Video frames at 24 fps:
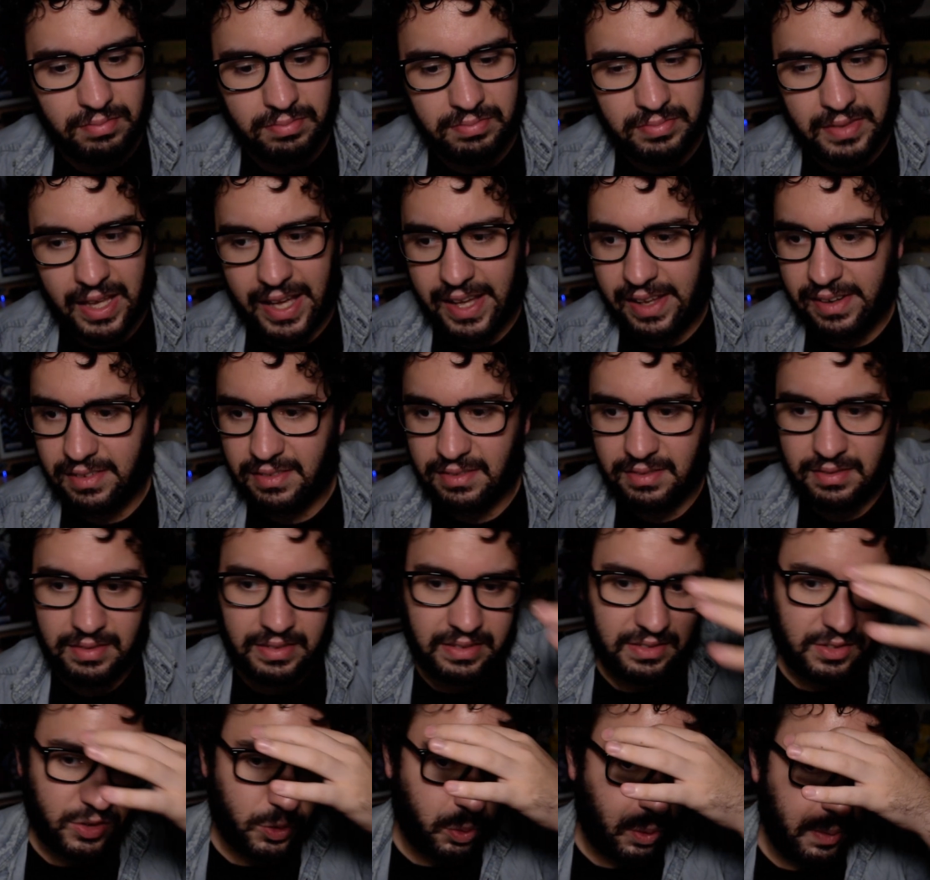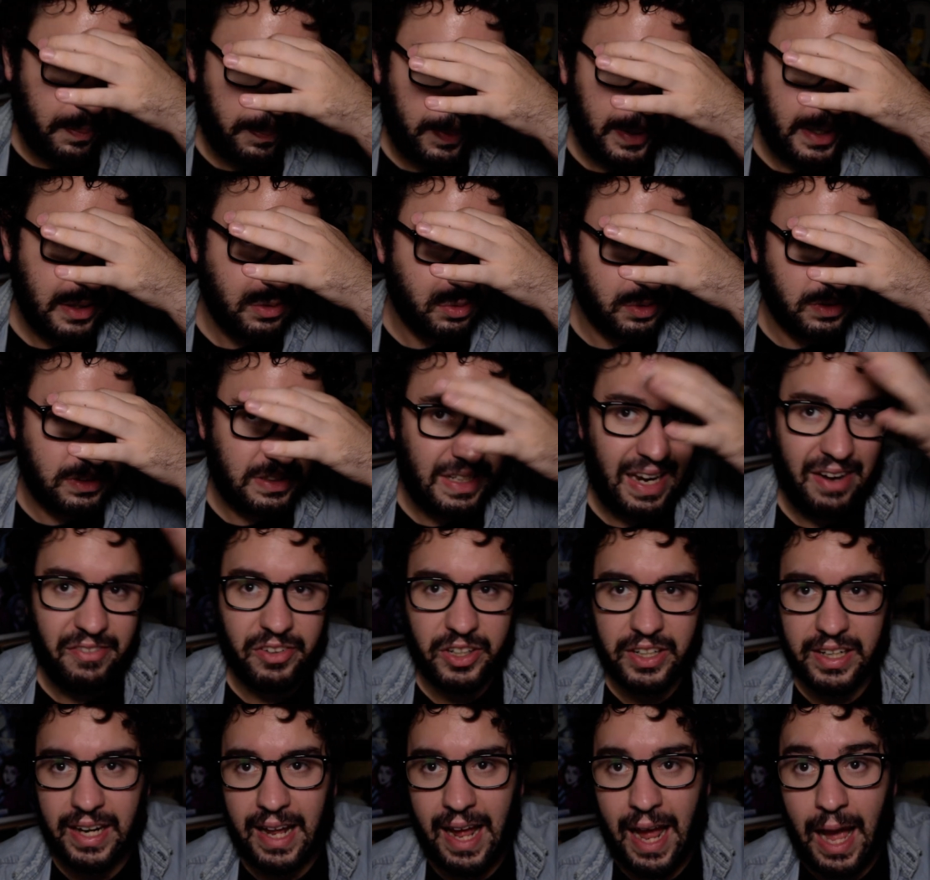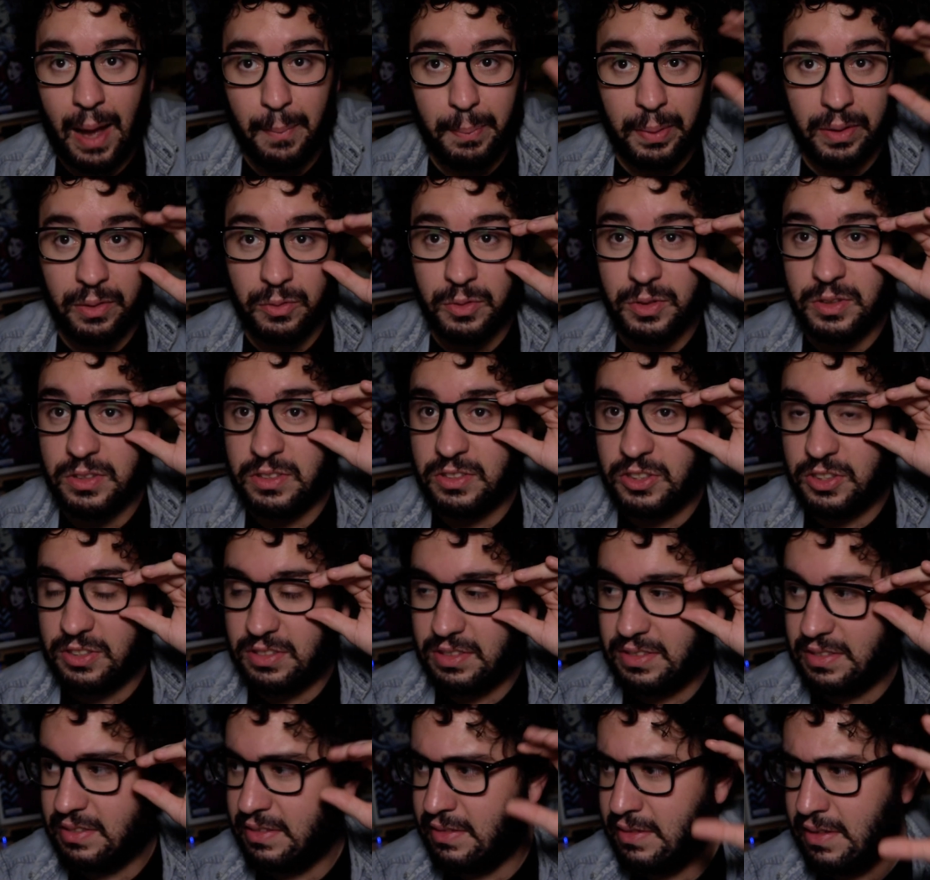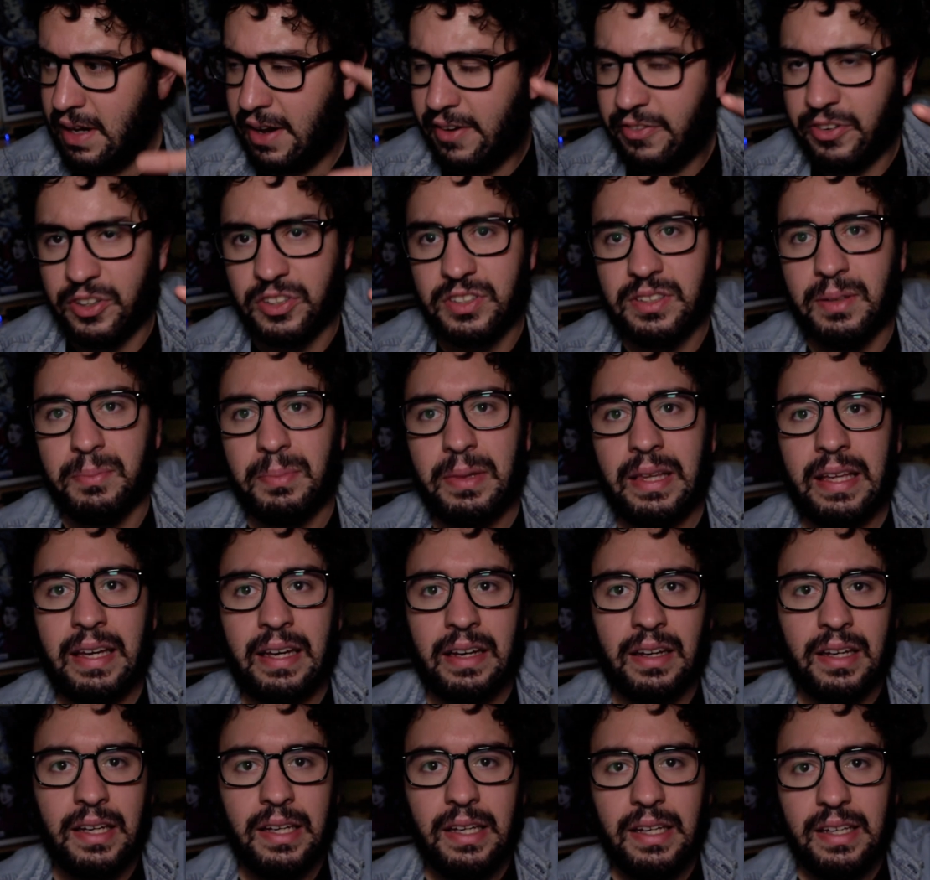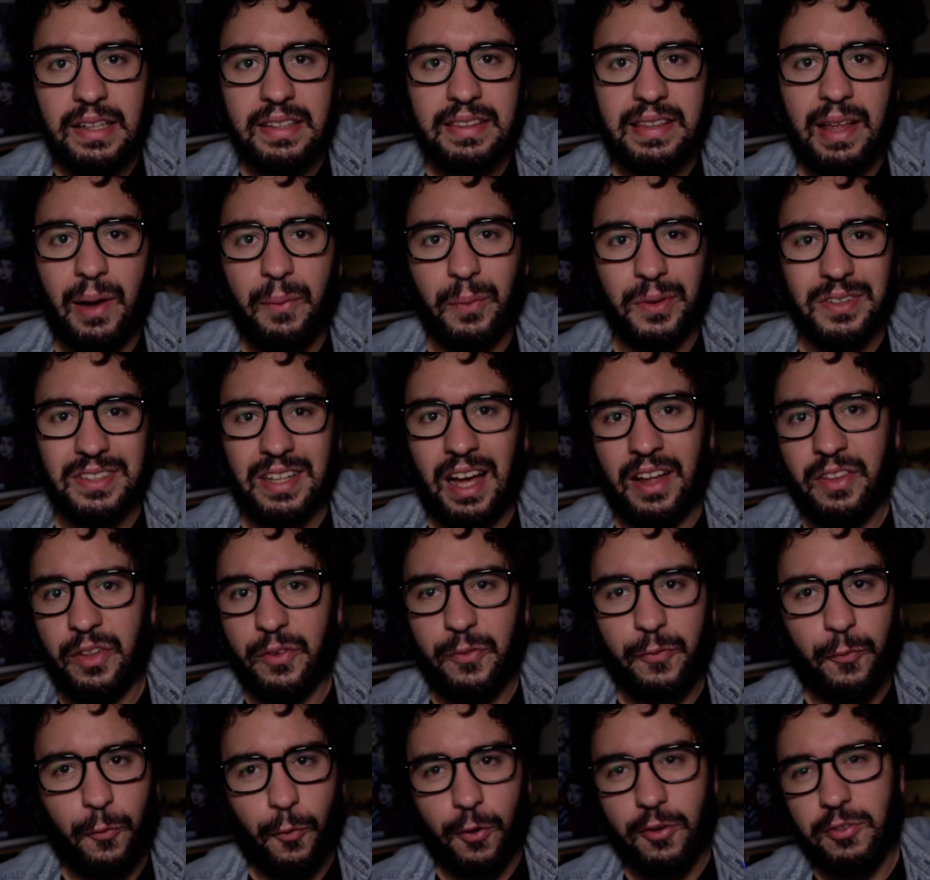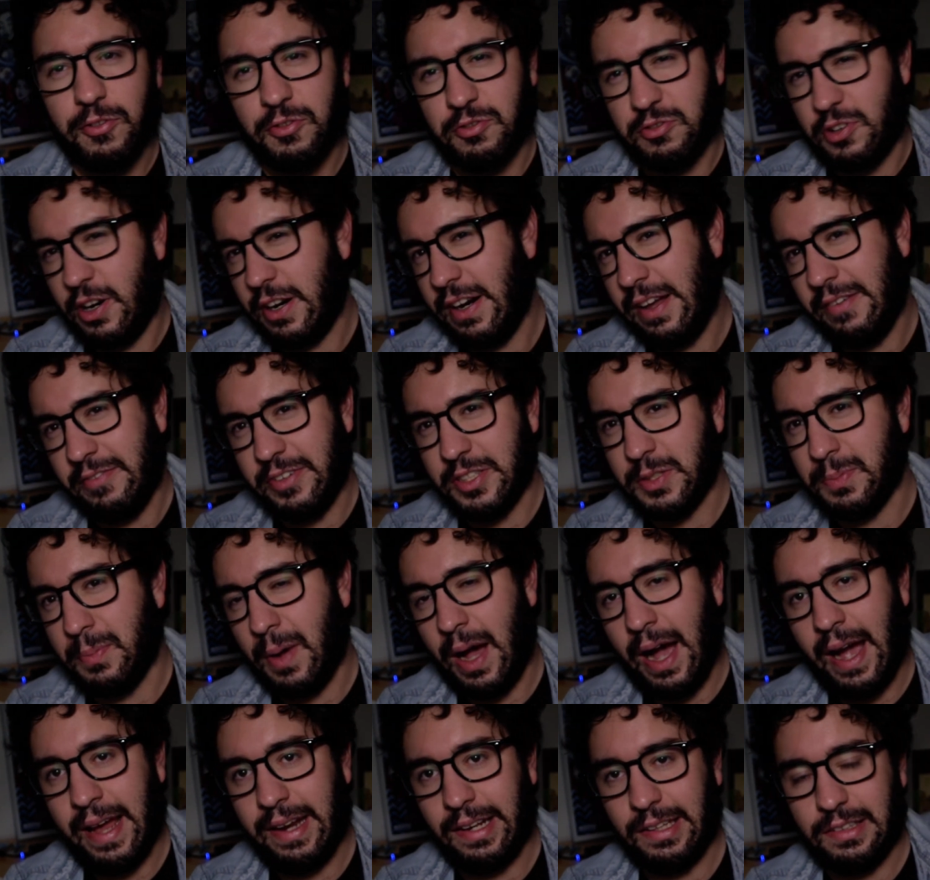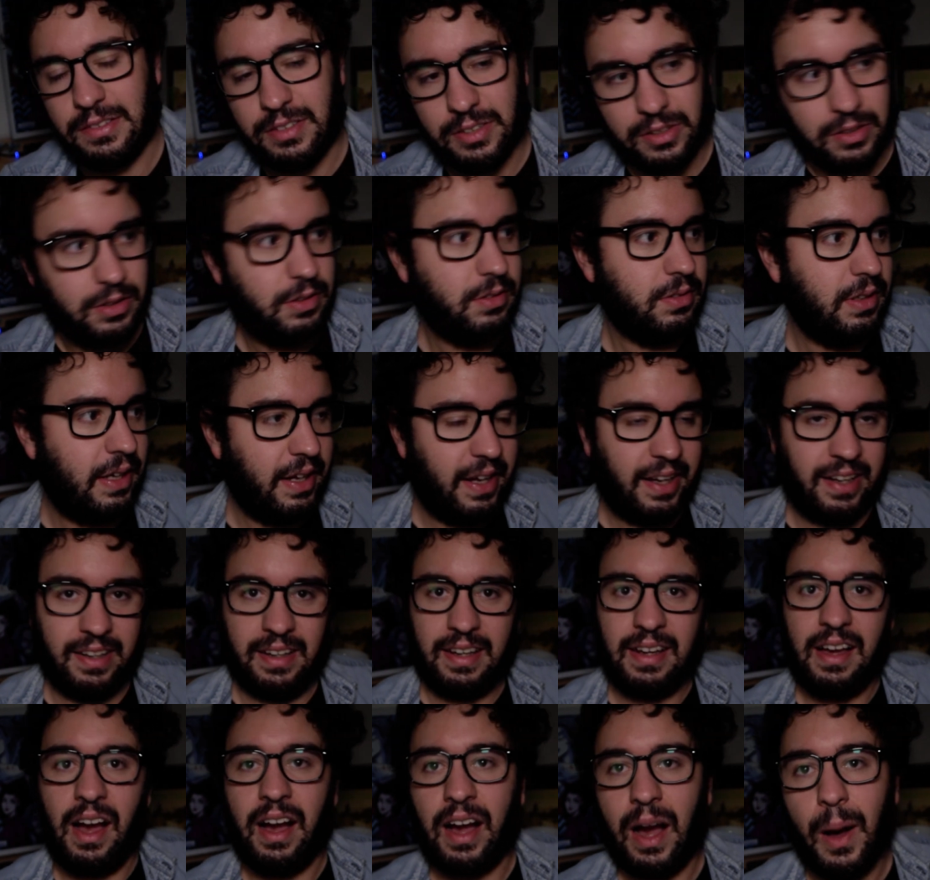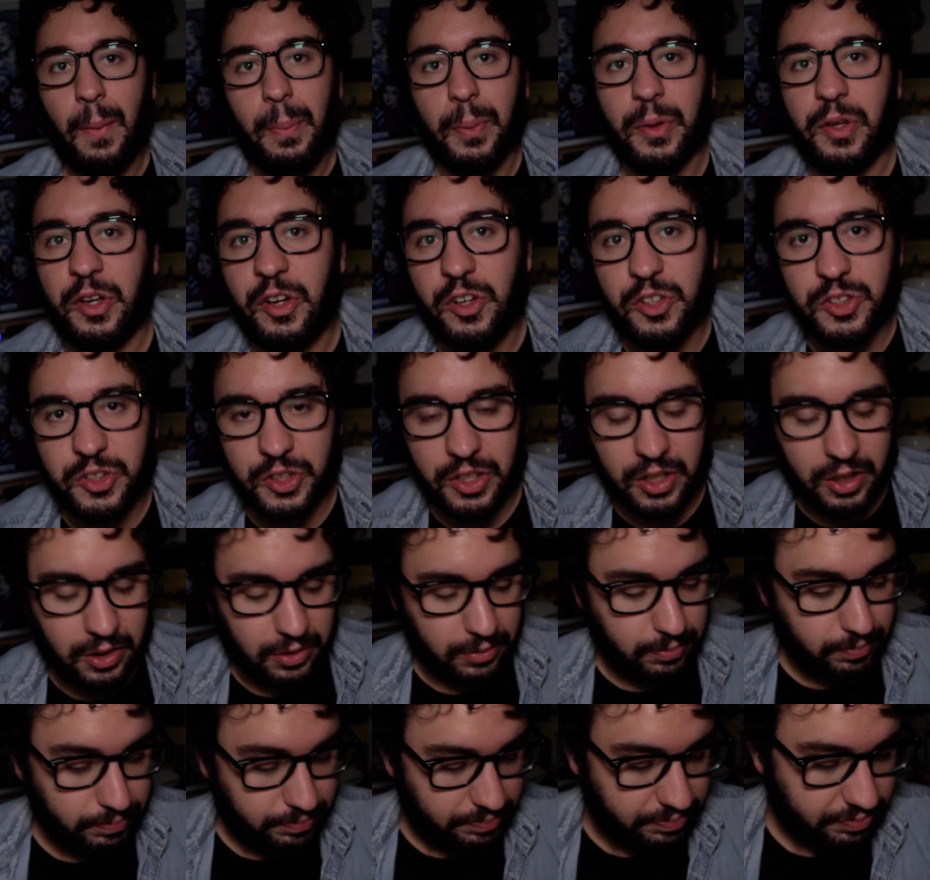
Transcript: that Twin Peaks was never going to happen. It was just never something that was on the forefront of his mind until like a couple years ago.